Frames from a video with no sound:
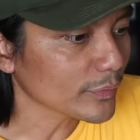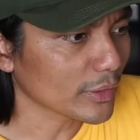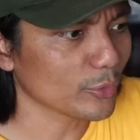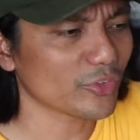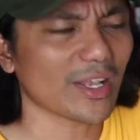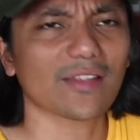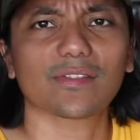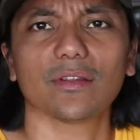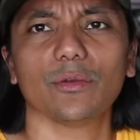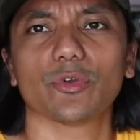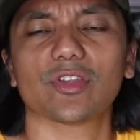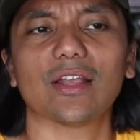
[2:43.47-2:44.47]
He
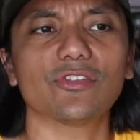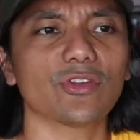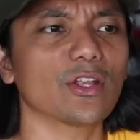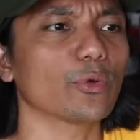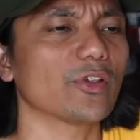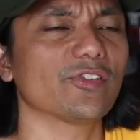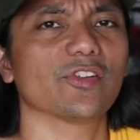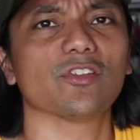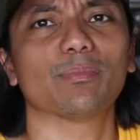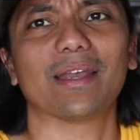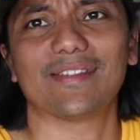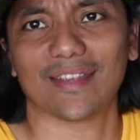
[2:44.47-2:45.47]
was answering questions
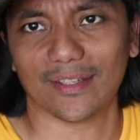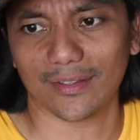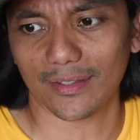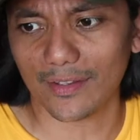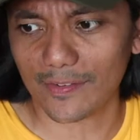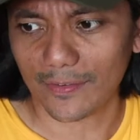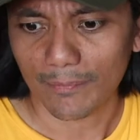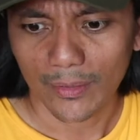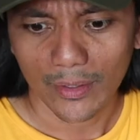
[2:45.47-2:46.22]
by senators,